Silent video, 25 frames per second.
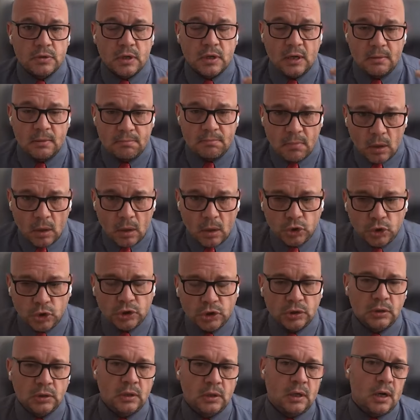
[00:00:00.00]
and emotion
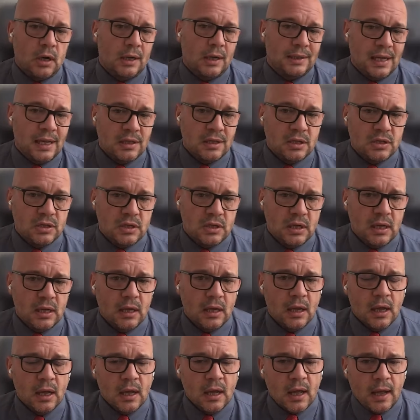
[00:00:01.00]
and identity.
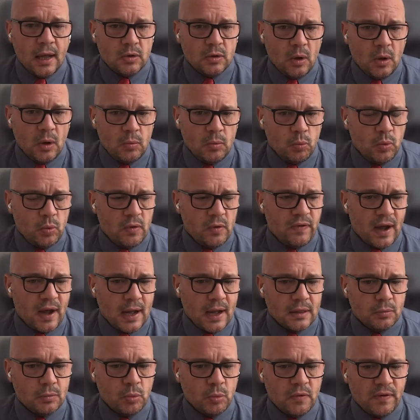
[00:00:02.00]
And, and we've had
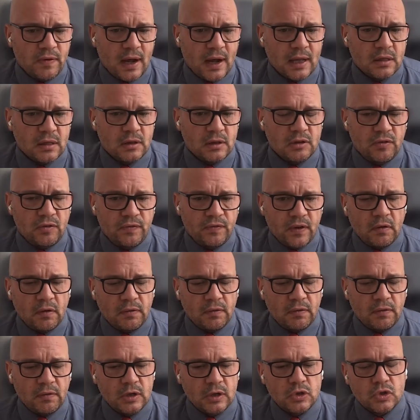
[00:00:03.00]
we've had this very
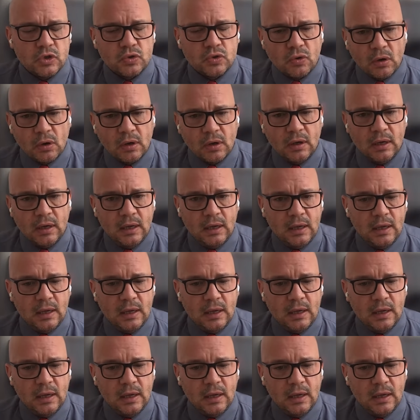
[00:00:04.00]
very strongly